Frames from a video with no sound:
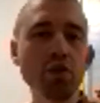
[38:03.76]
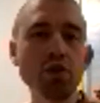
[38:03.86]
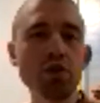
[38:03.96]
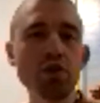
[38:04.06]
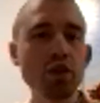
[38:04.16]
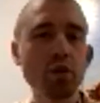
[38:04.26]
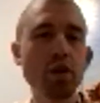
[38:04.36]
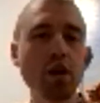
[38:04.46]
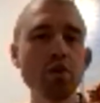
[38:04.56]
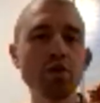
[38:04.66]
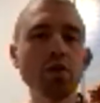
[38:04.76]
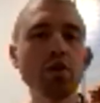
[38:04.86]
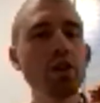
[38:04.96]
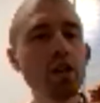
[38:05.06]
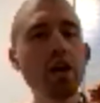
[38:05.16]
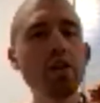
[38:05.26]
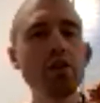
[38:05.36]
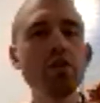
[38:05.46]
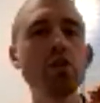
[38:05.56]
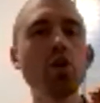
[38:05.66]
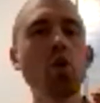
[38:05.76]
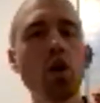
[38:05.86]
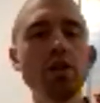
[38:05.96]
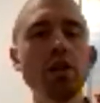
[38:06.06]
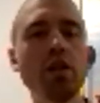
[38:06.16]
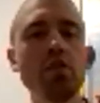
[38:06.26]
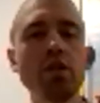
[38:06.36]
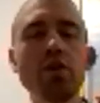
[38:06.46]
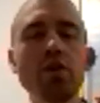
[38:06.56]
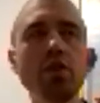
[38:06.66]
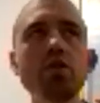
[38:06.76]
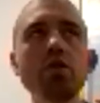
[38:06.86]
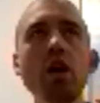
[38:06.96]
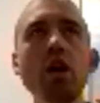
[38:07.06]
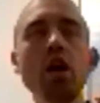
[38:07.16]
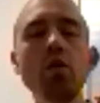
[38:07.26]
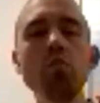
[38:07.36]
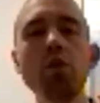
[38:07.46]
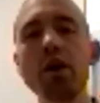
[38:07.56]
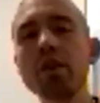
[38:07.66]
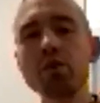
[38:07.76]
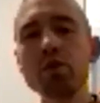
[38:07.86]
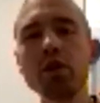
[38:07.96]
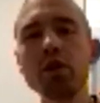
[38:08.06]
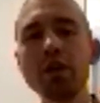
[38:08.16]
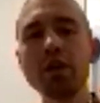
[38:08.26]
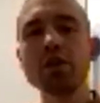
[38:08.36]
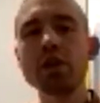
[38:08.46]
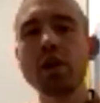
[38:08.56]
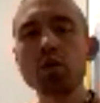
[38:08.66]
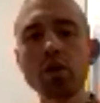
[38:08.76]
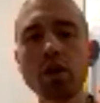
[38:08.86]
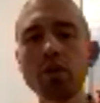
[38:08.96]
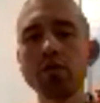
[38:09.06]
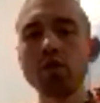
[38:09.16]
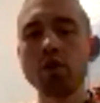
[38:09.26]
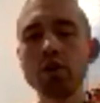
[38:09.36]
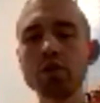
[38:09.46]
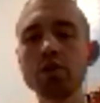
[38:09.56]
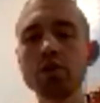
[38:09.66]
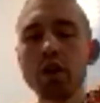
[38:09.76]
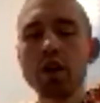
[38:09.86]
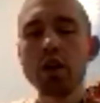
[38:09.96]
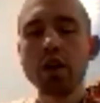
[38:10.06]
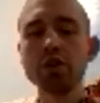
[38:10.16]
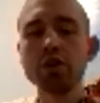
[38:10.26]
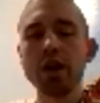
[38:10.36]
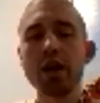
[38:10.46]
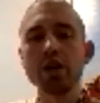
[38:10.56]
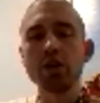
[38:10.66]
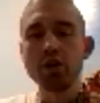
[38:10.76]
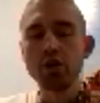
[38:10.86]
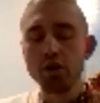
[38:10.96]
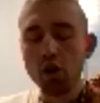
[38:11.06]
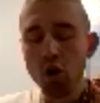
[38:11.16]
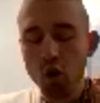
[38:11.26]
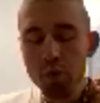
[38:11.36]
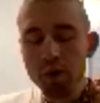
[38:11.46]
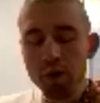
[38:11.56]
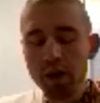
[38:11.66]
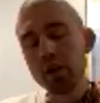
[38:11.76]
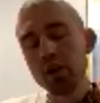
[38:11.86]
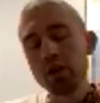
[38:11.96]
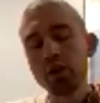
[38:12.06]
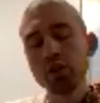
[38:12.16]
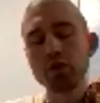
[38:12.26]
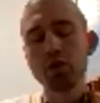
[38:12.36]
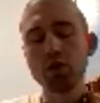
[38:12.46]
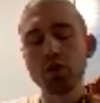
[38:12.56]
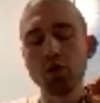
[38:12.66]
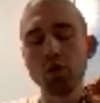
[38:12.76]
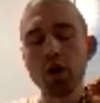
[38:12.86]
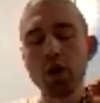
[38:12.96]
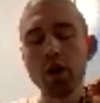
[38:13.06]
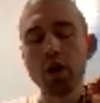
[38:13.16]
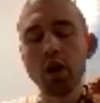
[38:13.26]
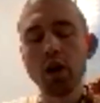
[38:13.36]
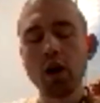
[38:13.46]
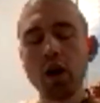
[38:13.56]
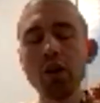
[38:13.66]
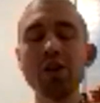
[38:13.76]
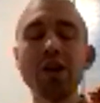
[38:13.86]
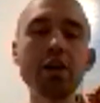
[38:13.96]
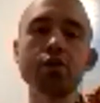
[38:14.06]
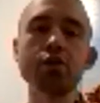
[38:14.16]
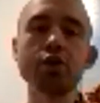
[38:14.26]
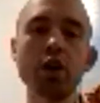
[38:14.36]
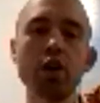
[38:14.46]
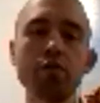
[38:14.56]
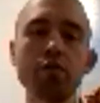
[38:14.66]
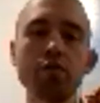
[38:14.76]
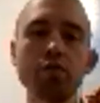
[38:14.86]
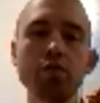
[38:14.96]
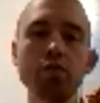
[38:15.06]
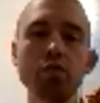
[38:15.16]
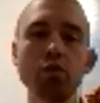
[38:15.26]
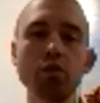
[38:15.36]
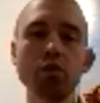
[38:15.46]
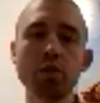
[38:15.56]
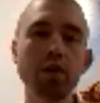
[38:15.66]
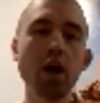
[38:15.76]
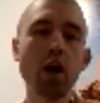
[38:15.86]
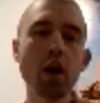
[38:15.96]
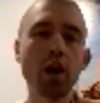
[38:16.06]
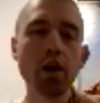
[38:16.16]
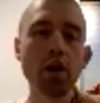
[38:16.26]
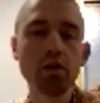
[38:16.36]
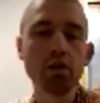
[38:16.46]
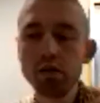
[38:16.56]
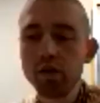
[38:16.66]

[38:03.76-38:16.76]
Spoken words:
foods and someone else? It's like, yeah, there is a qualitative difference, but the real essence that we're looking for is that you're open to aligning yourself with something higher.